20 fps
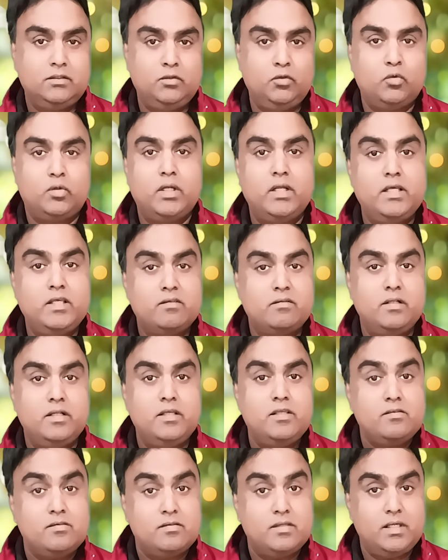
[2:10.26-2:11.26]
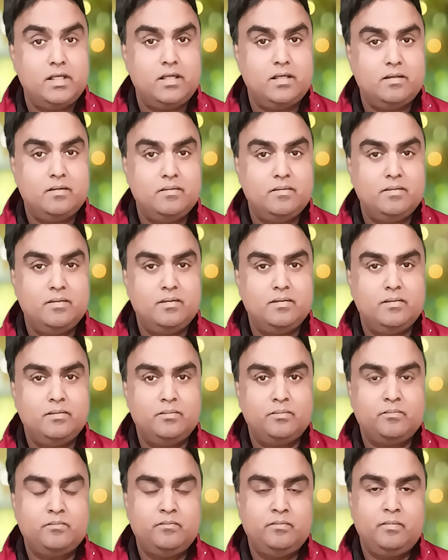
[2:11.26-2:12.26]
can easily see.
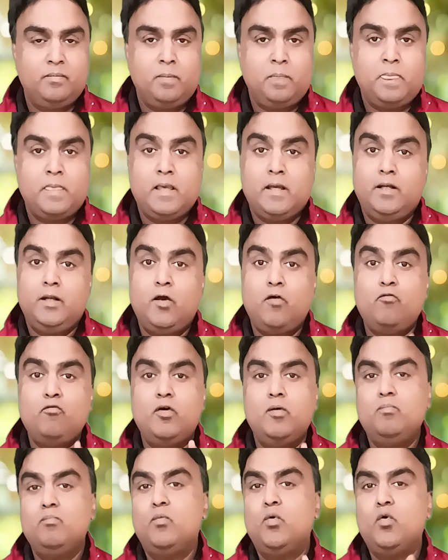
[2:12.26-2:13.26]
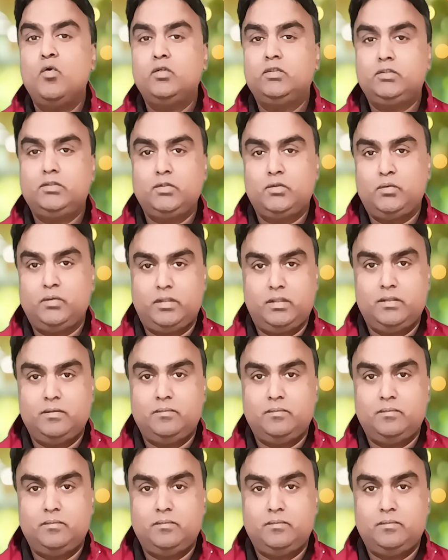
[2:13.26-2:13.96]
Now, one more story.